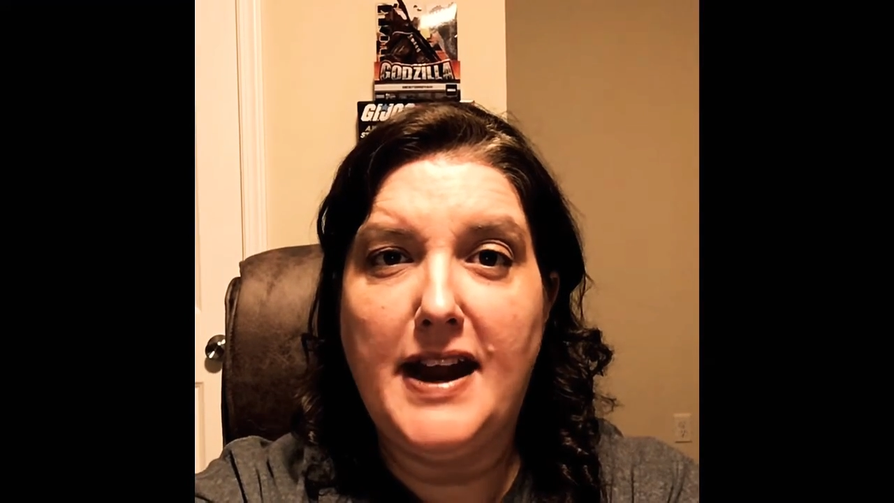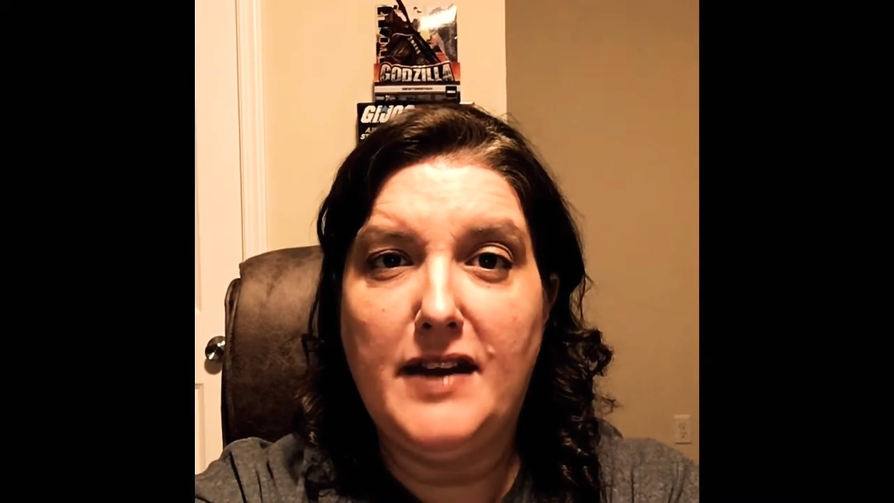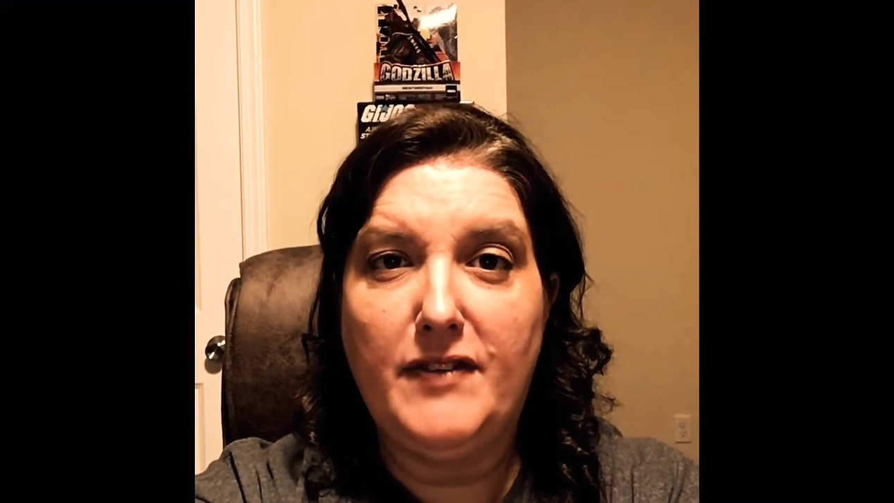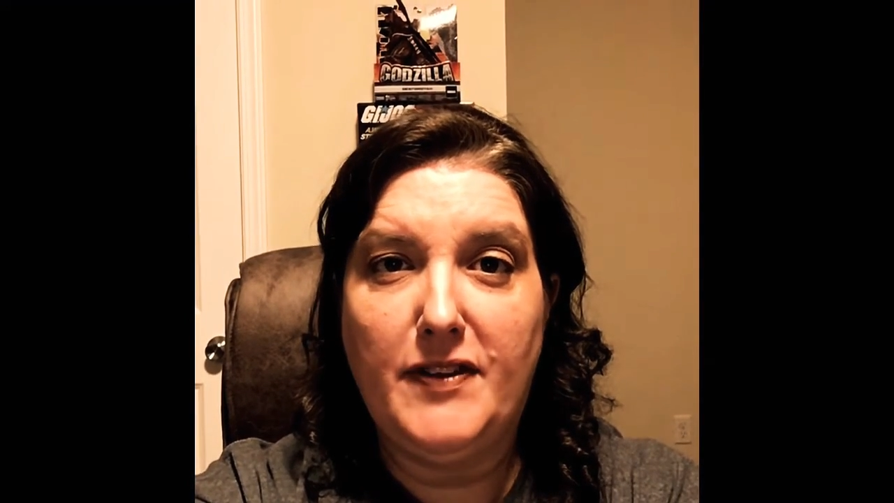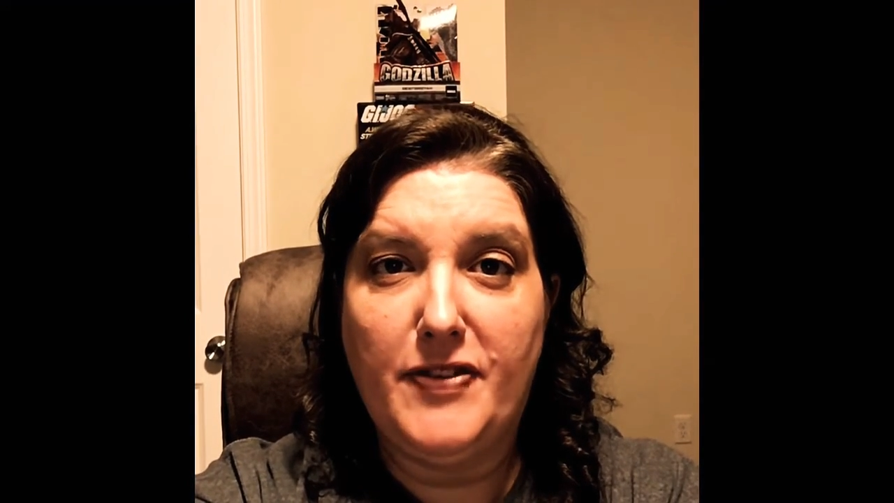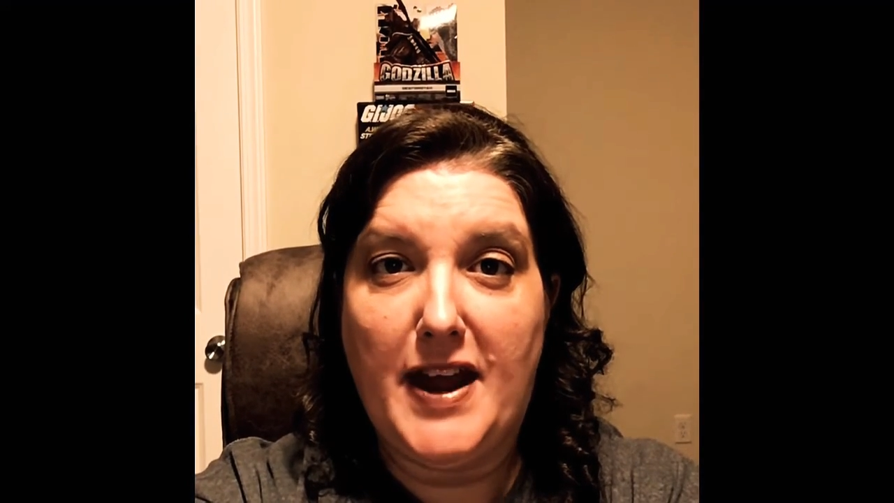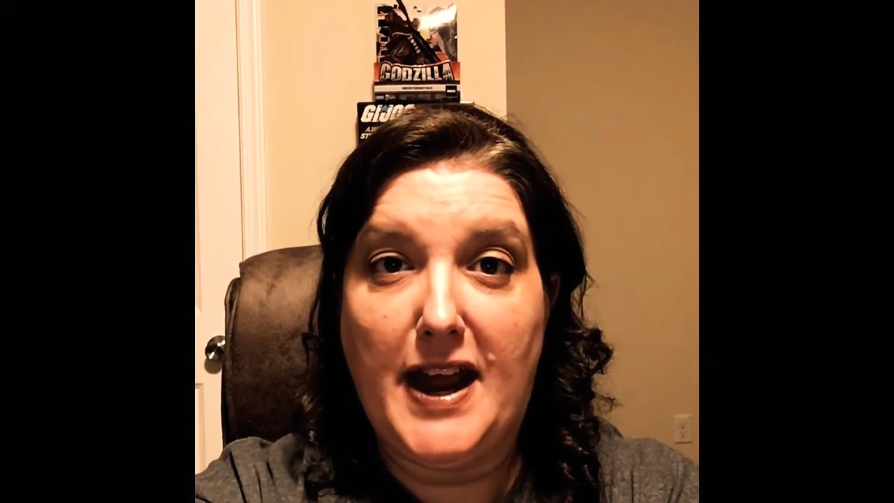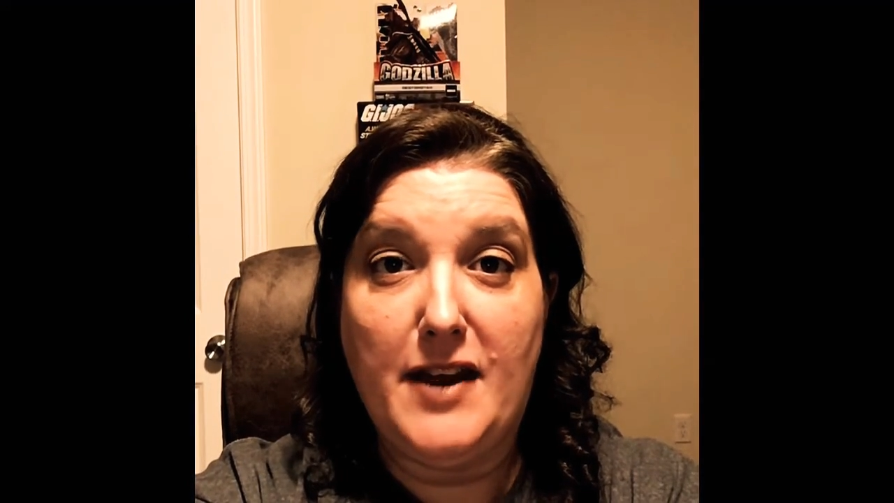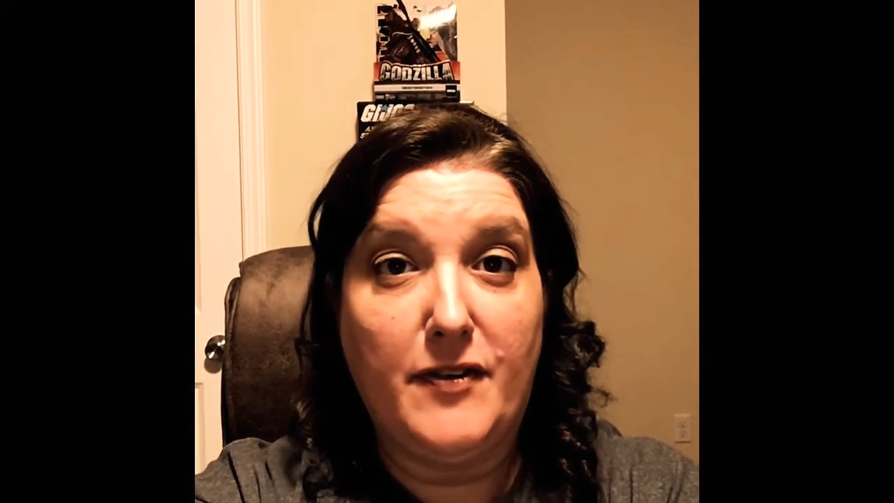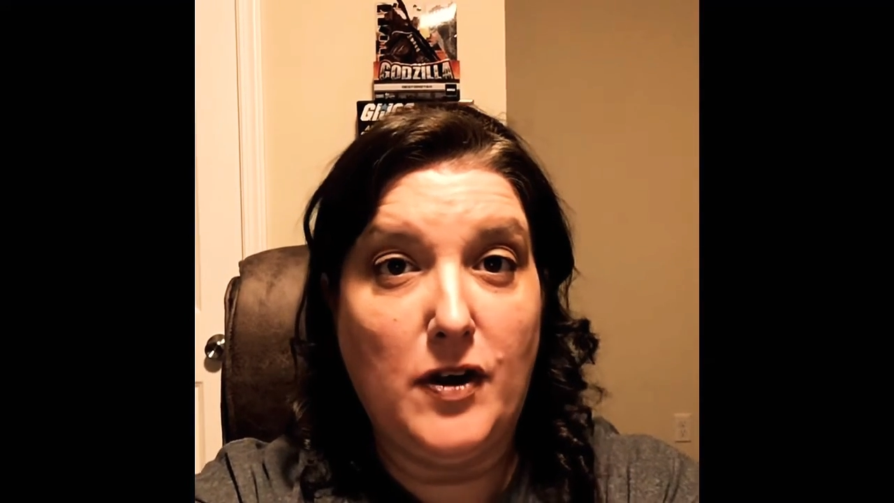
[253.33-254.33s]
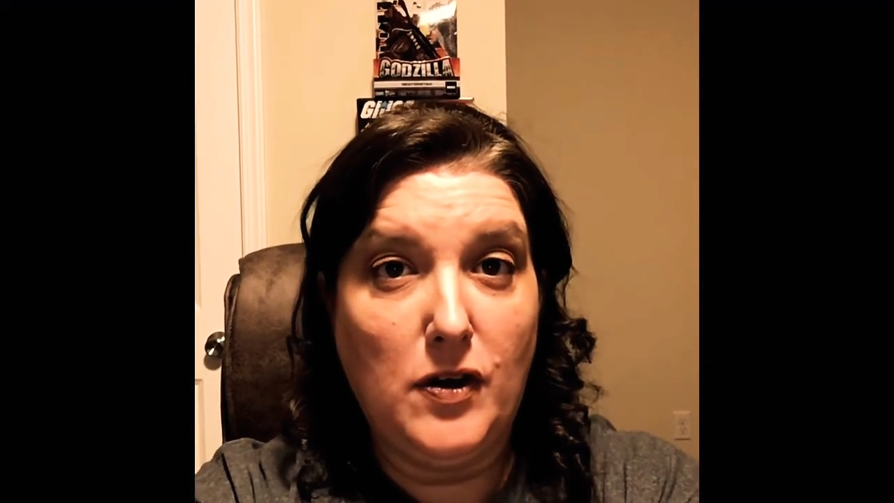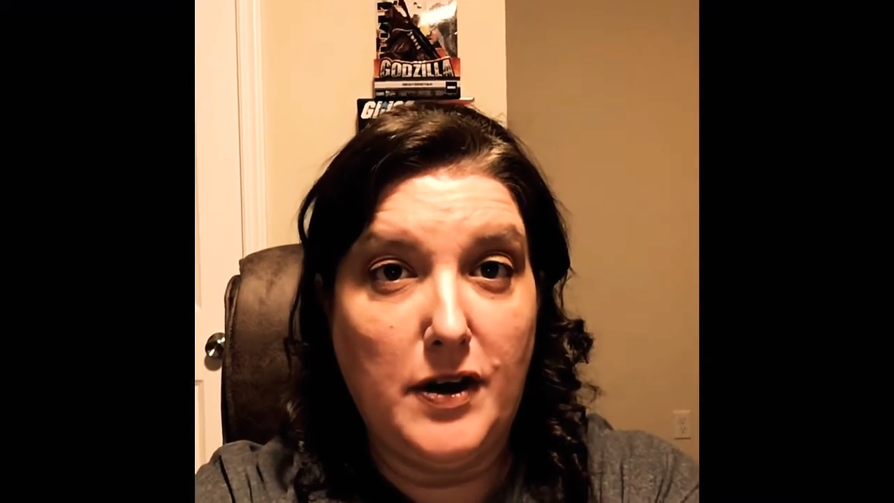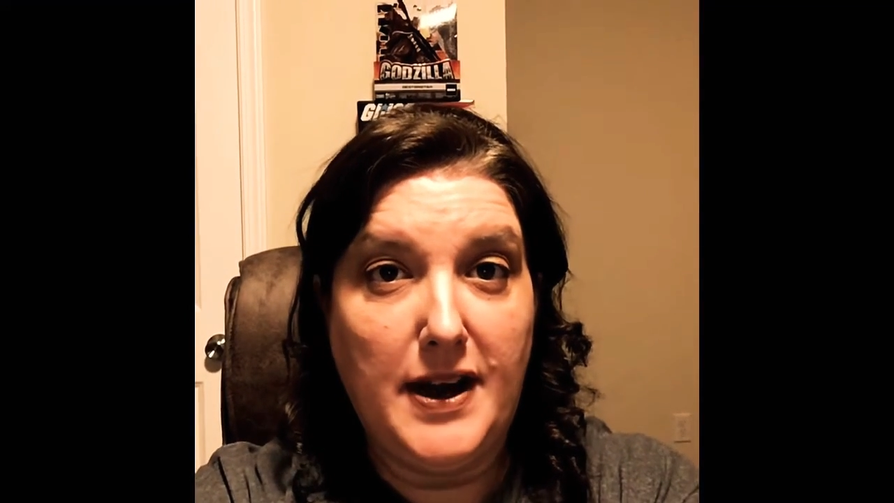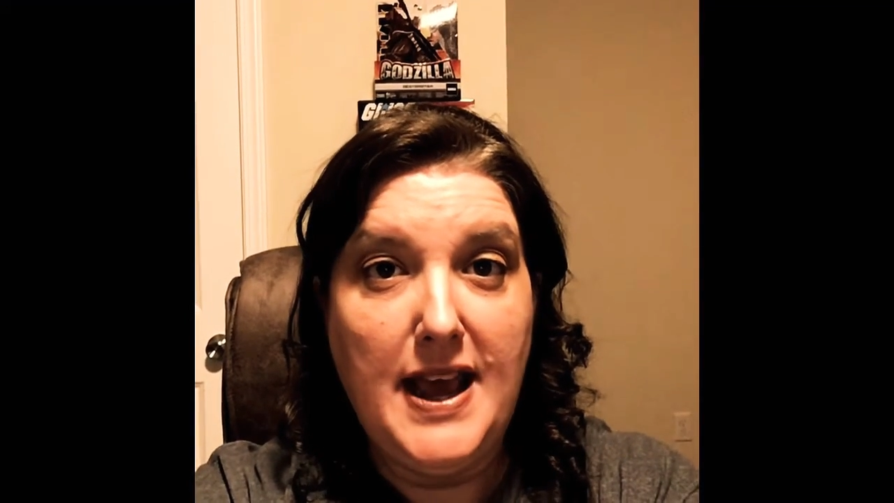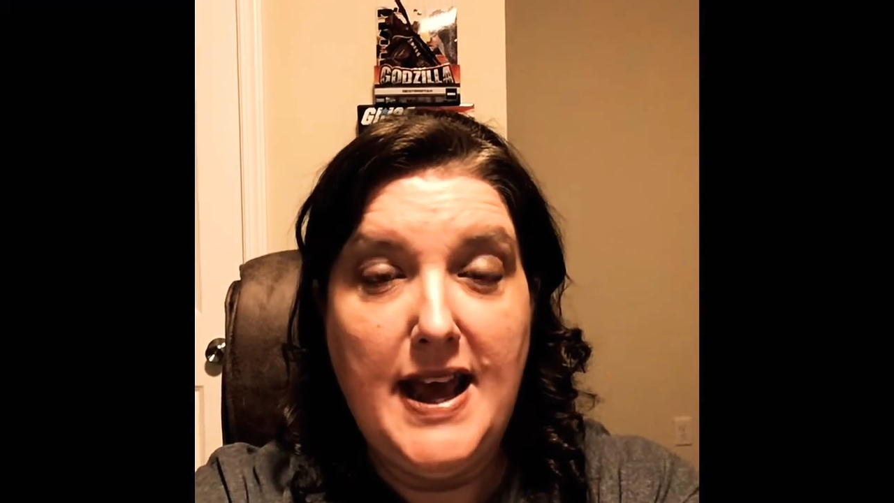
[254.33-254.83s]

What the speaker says: of it that I have heard